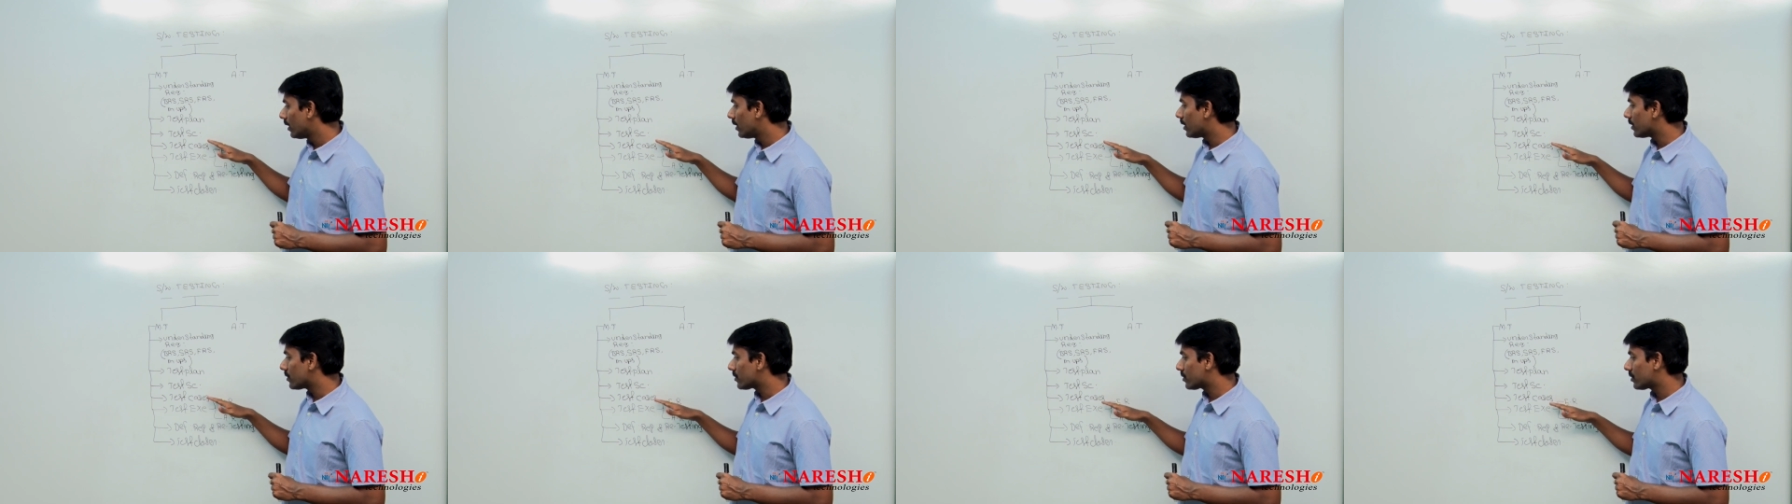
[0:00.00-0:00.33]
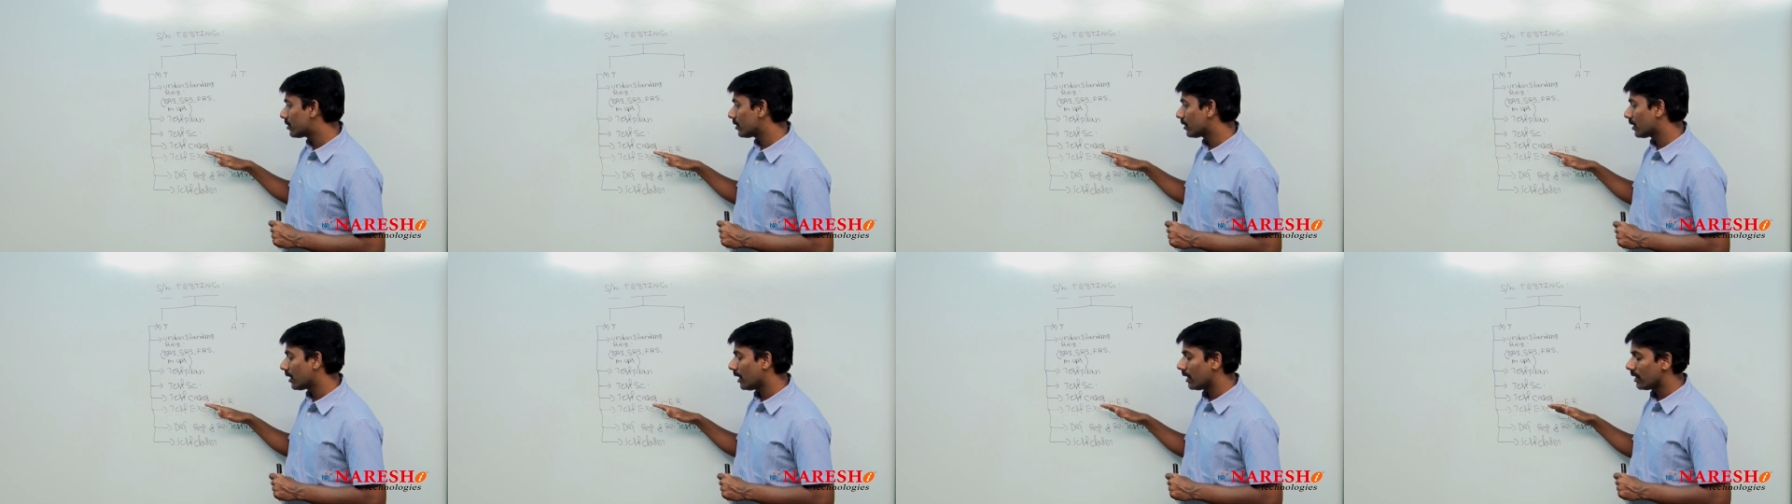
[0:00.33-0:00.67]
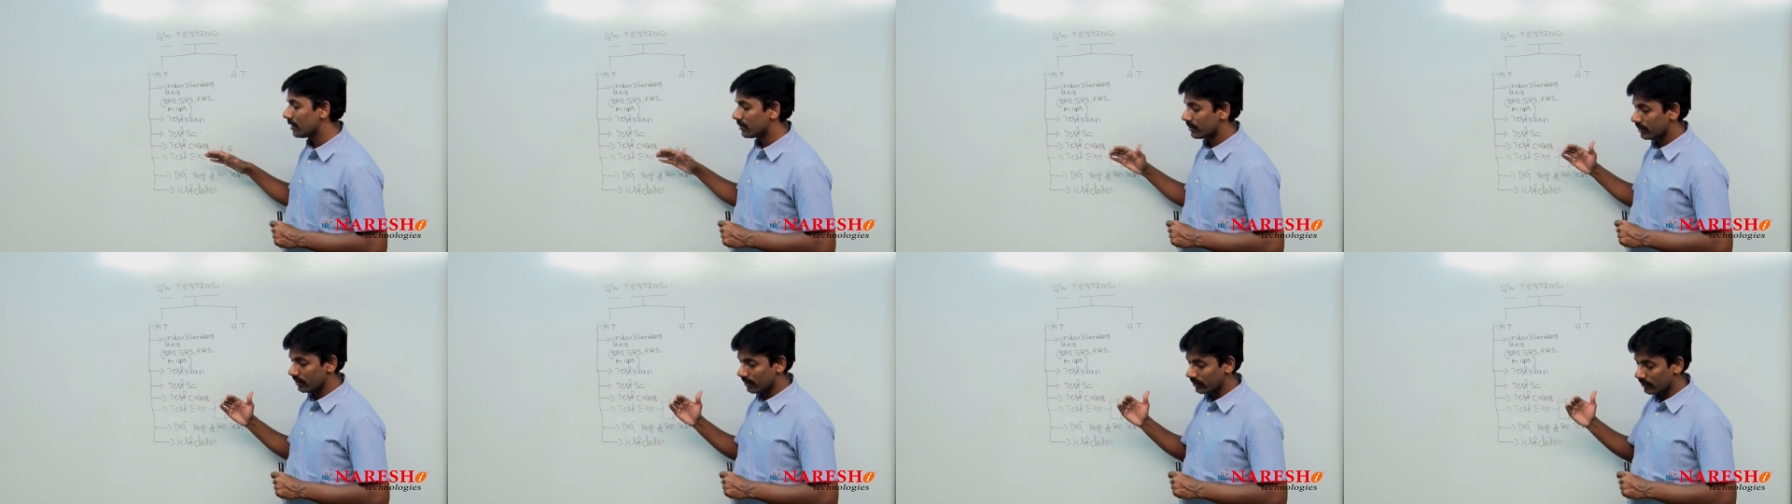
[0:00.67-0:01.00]
test
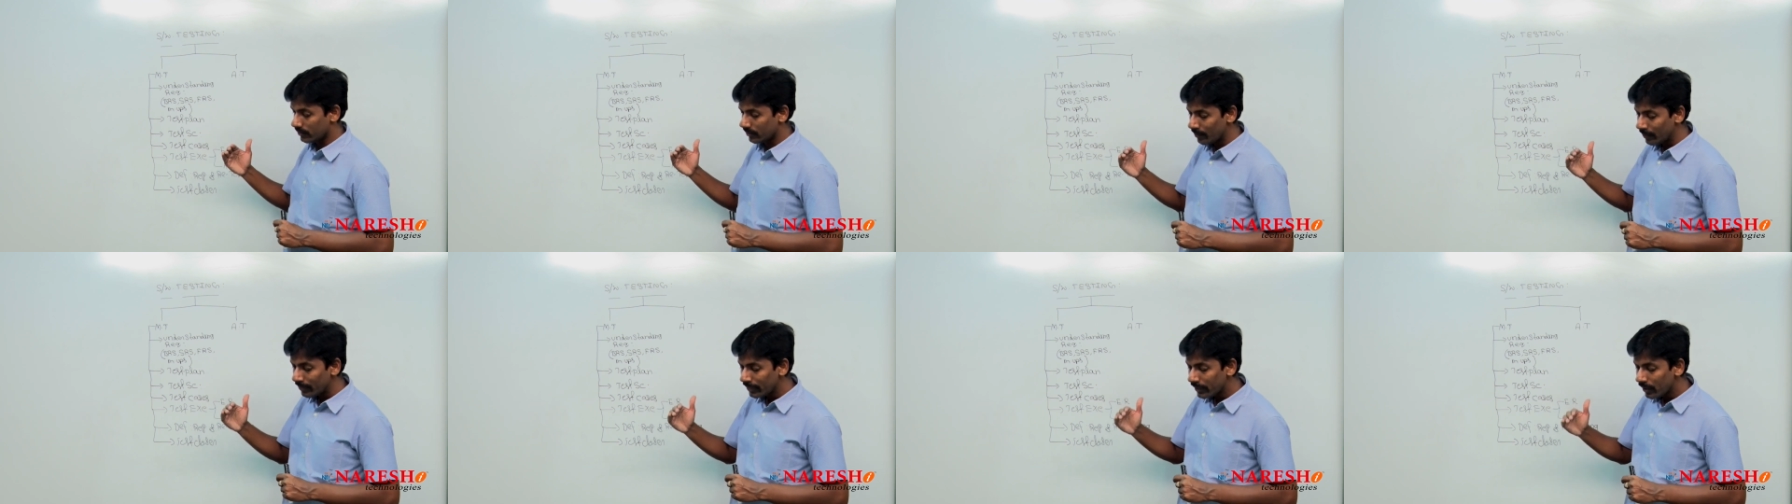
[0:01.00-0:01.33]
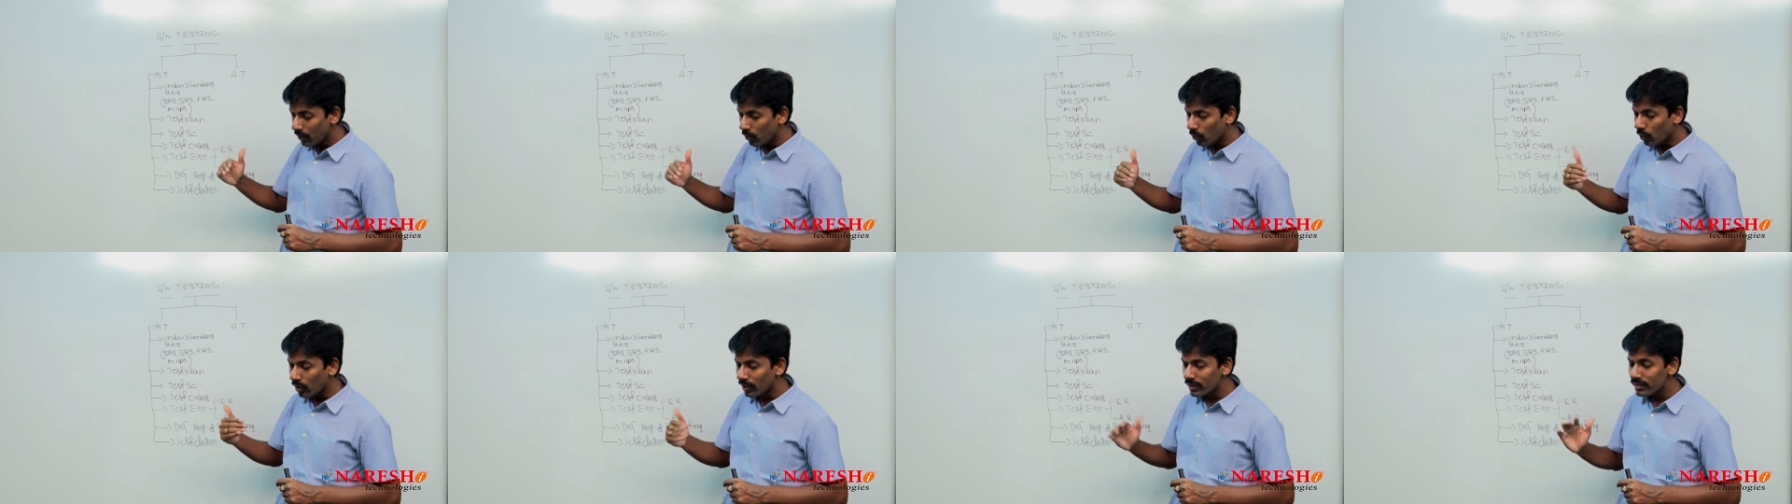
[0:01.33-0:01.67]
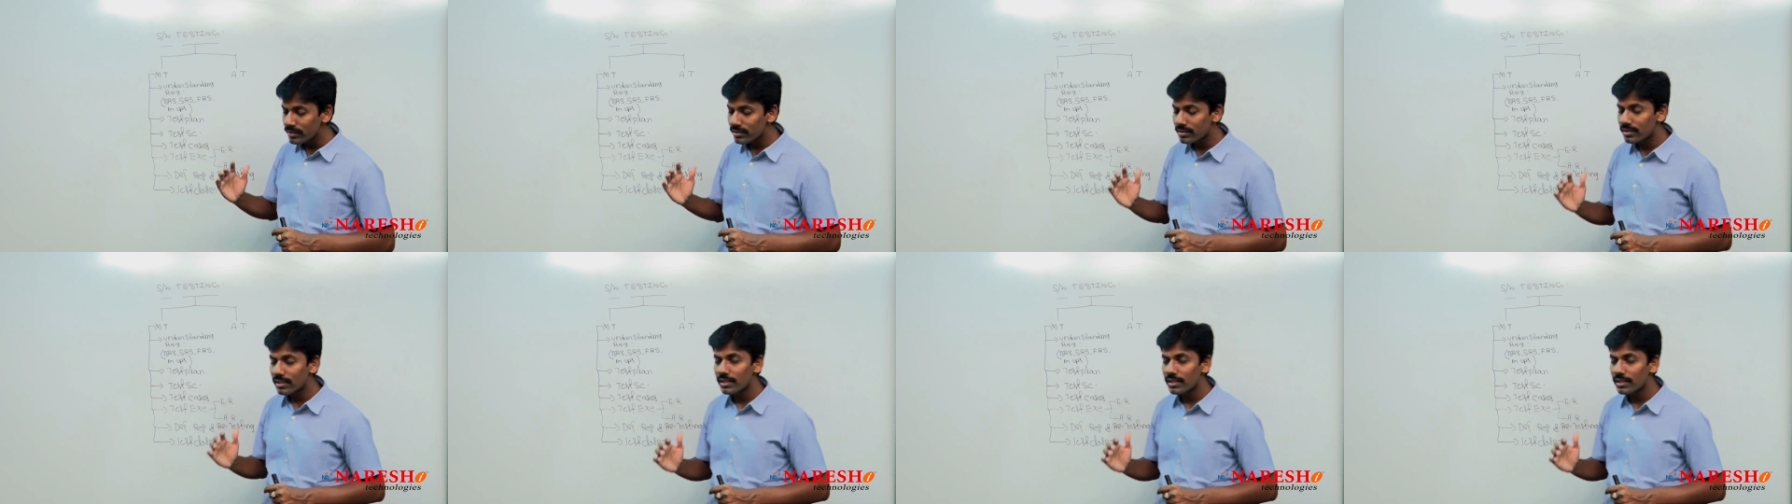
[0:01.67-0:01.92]
cases. Once